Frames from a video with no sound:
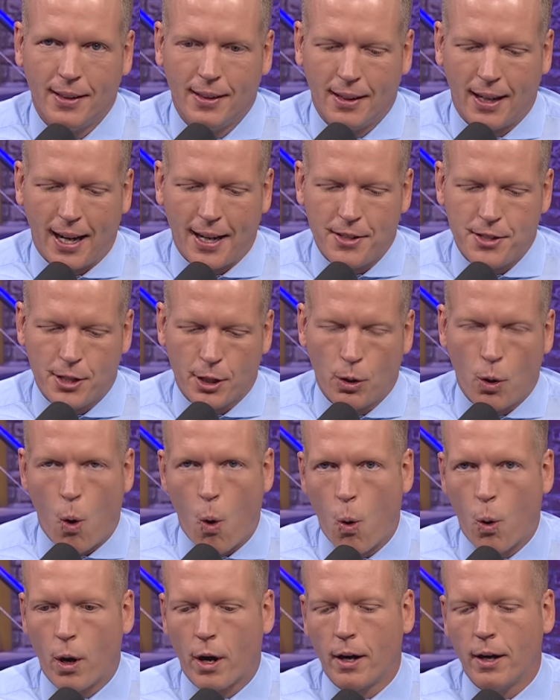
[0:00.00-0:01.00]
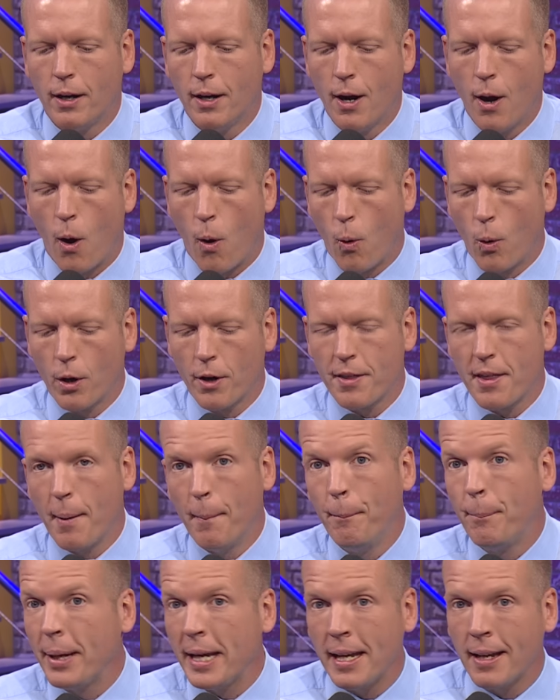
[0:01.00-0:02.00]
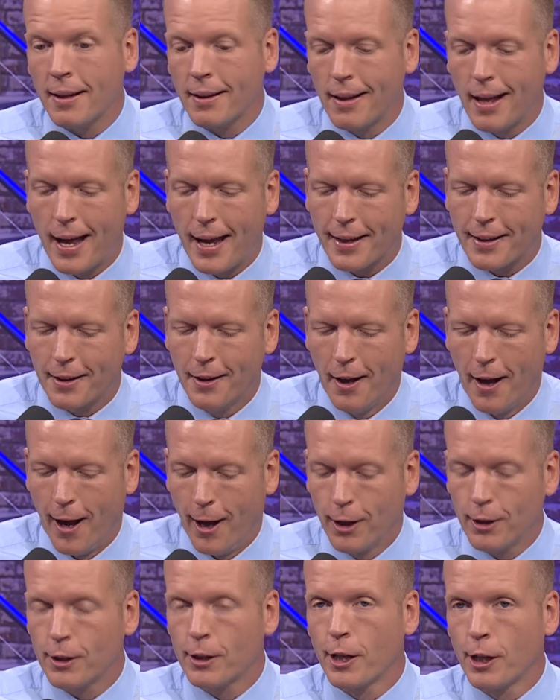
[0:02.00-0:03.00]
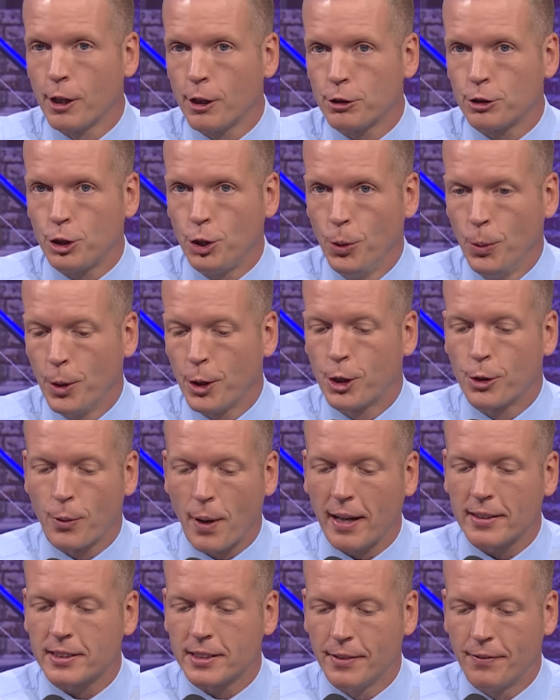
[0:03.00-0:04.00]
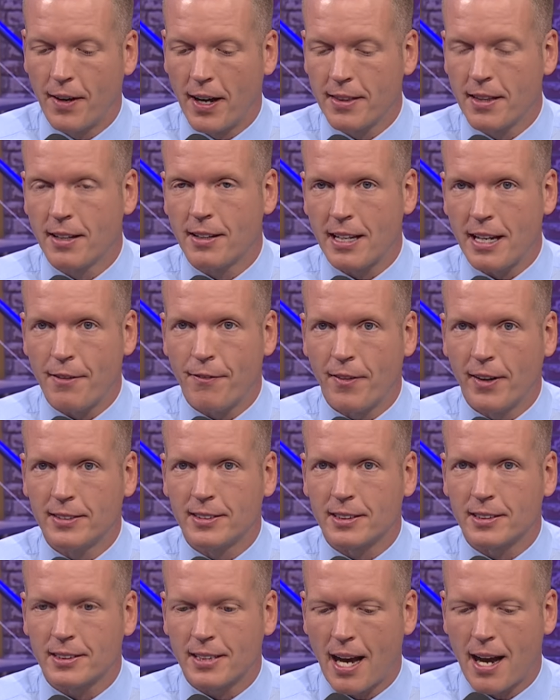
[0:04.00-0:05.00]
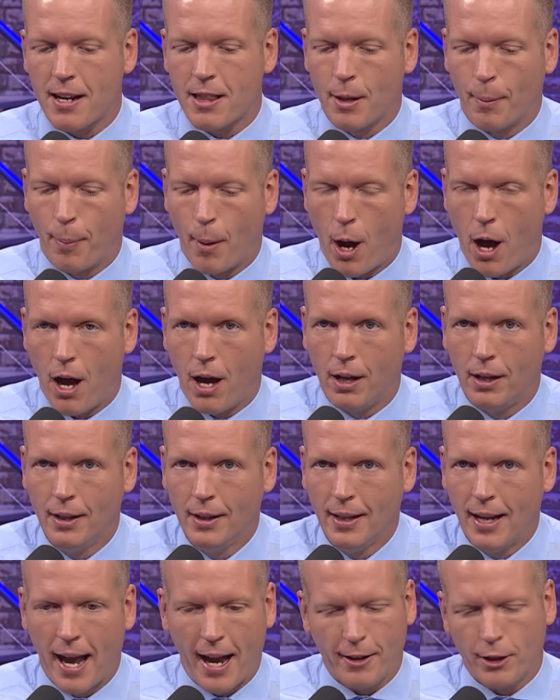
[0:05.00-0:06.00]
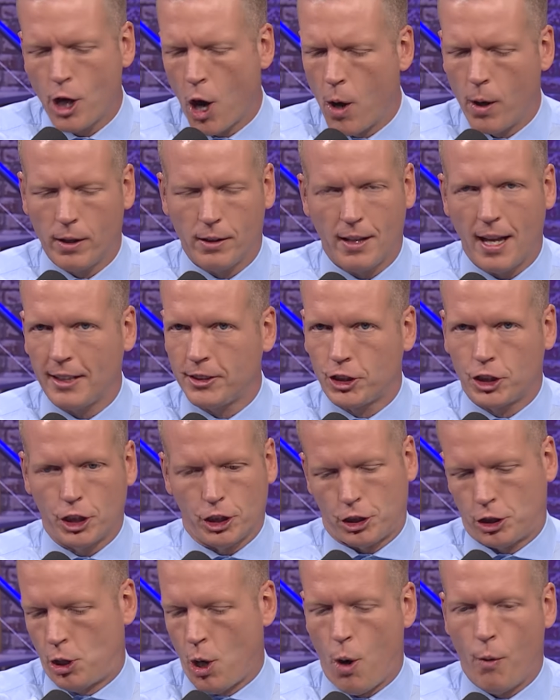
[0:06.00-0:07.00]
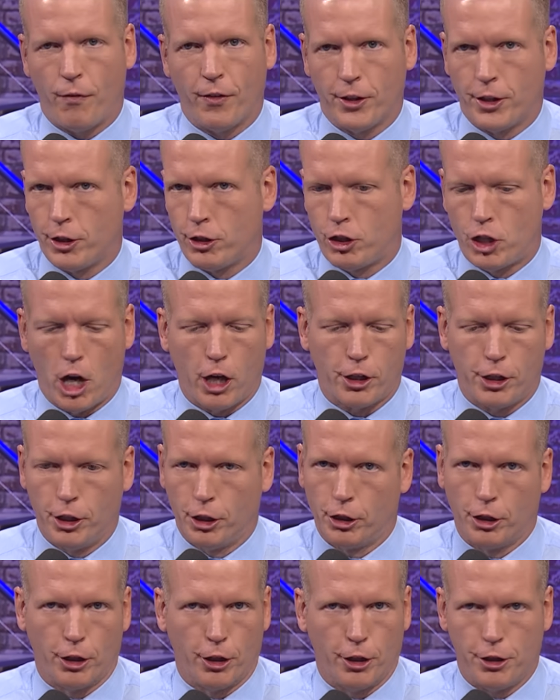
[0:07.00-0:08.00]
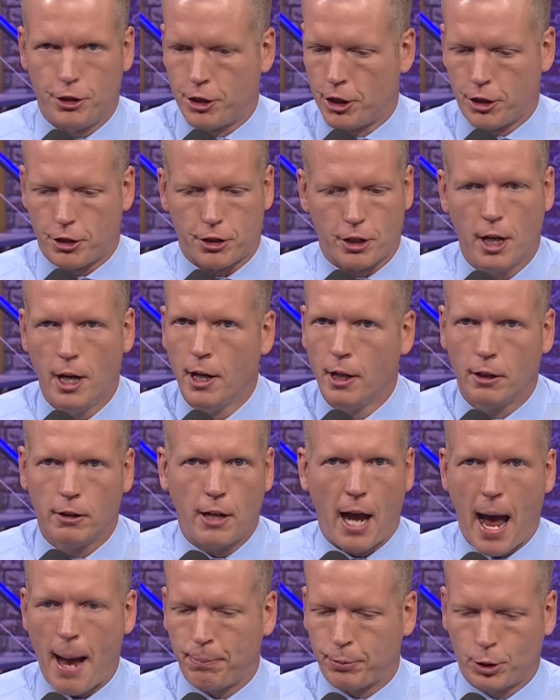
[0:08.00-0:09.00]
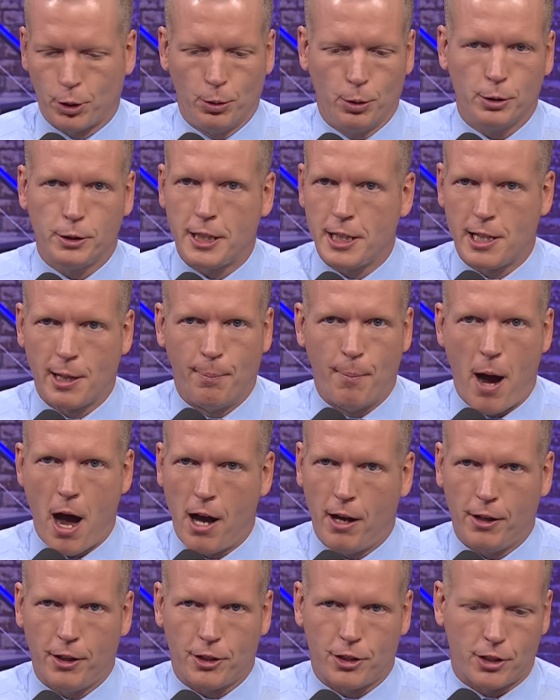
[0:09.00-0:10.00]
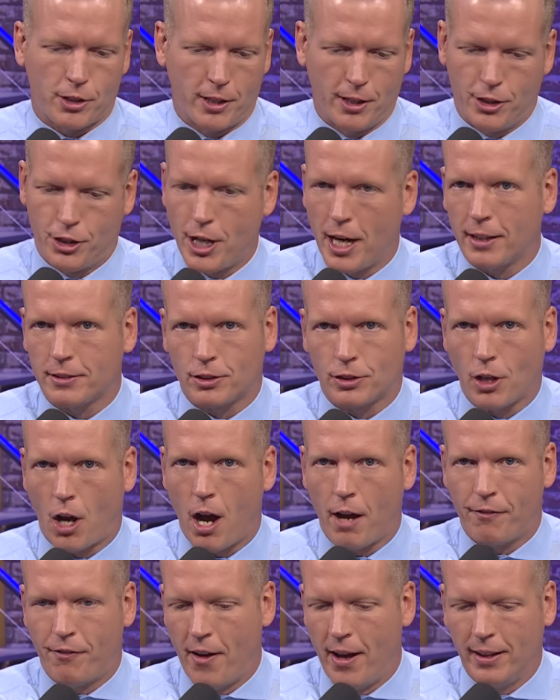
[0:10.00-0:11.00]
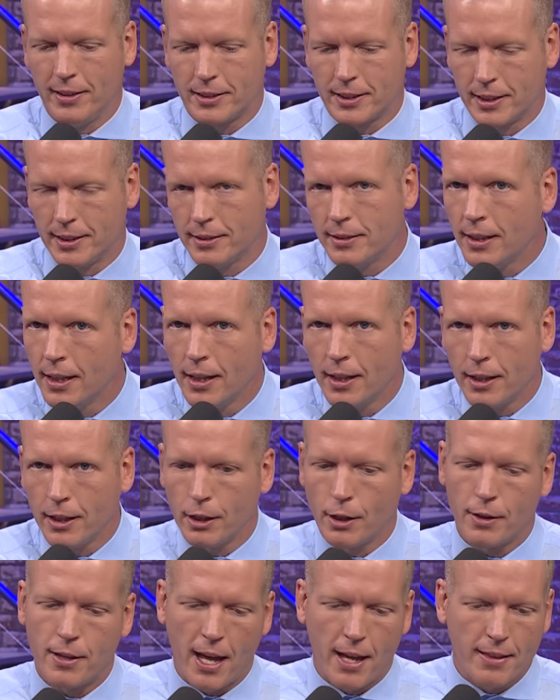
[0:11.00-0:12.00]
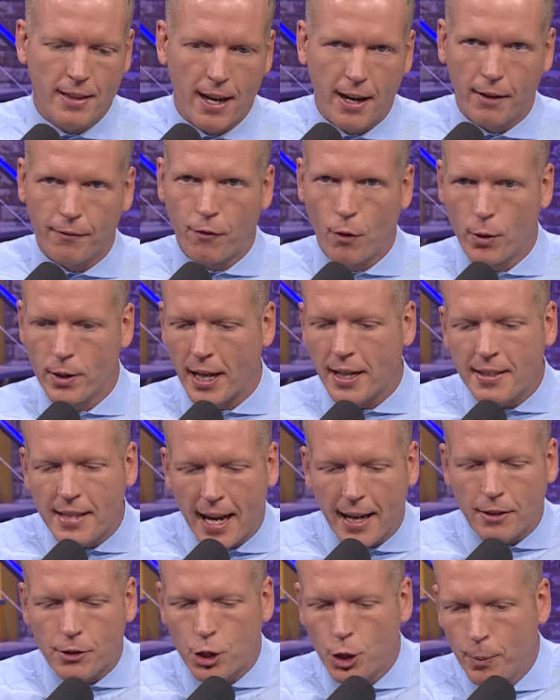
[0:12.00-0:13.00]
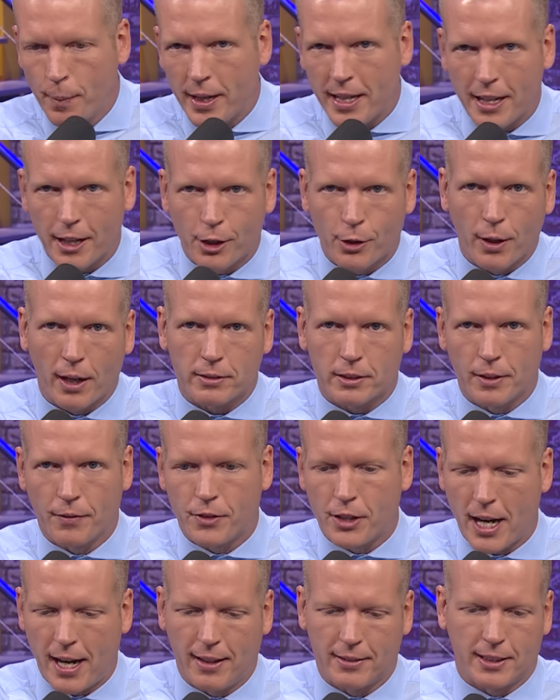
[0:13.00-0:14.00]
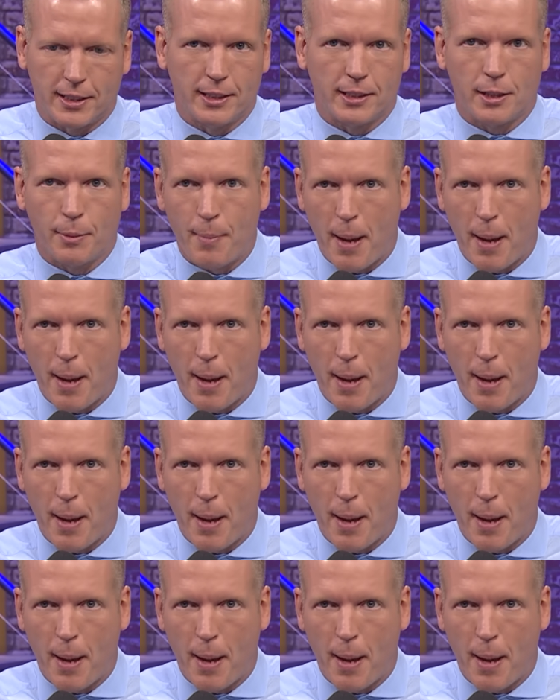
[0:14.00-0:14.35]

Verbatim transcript: I do. Or or them being like a little too aggressive on the defensive side of the ball and going, let's just go for the jugular and just absolutely demolish the Jets offense. And, you know, then therefore they take too many aggressive chances and